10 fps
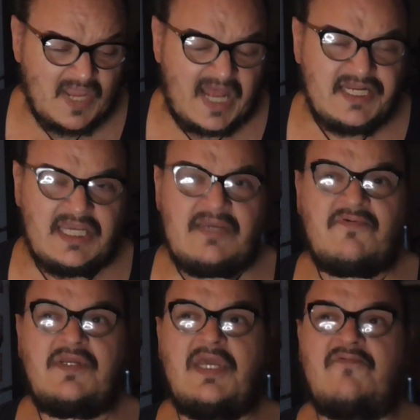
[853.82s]
And
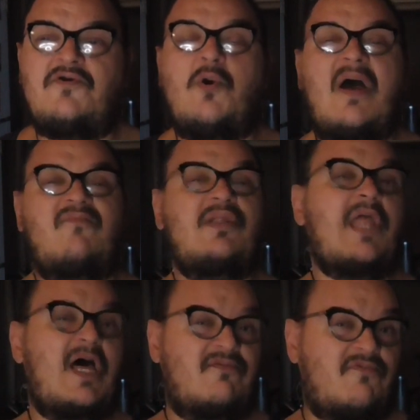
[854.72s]
even if you have a
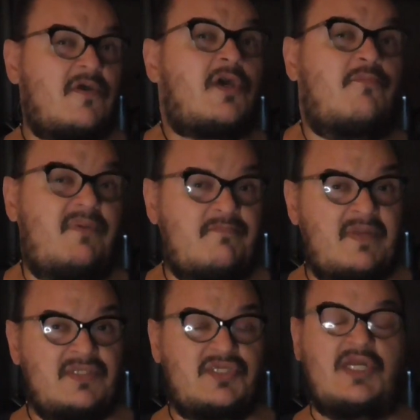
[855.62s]
lot of
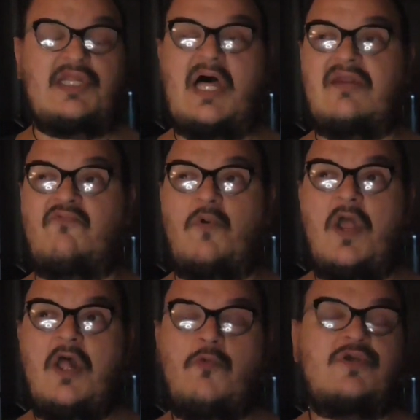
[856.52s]
commitments and a lot of
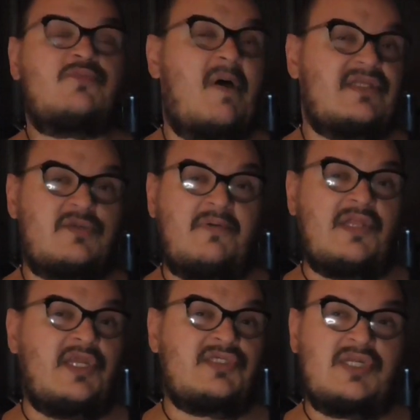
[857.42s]

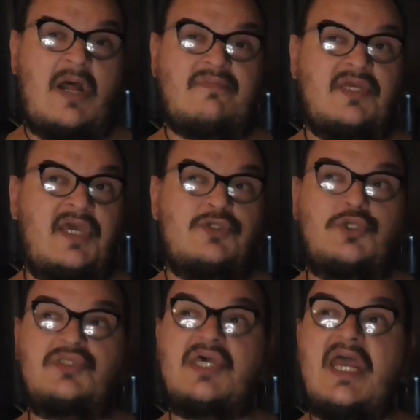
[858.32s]
responsibilities and
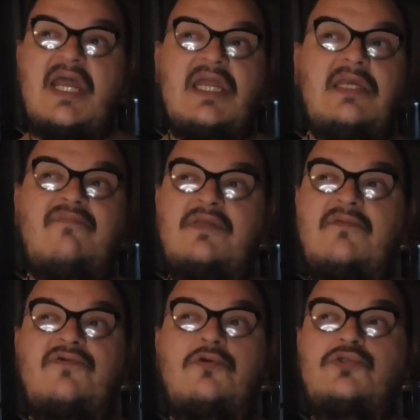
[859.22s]
obligations, even
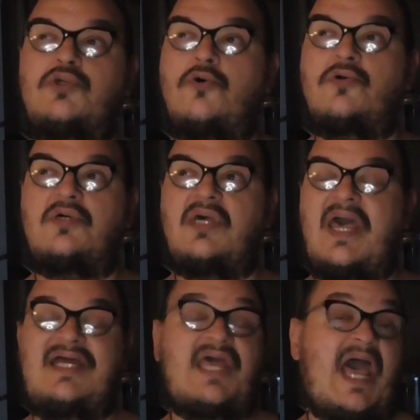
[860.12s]
if you took
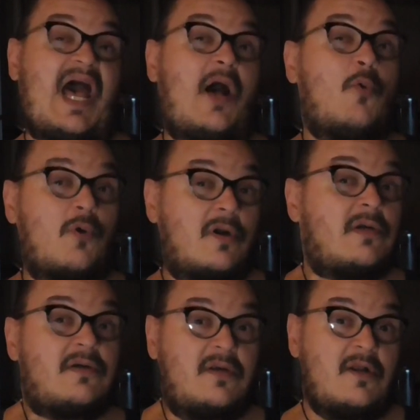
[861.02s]
an
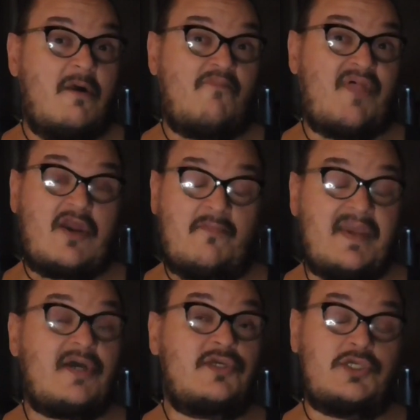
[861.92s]
hour That'll
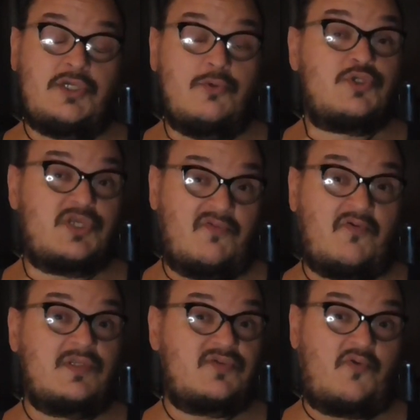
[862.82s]
make a huge
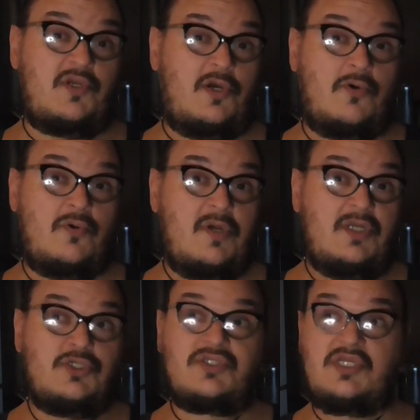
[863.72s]
difference for you.
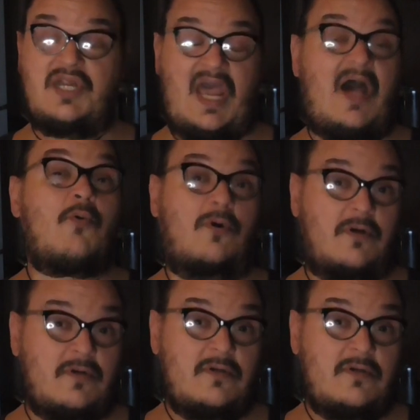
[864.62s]
Just an hour.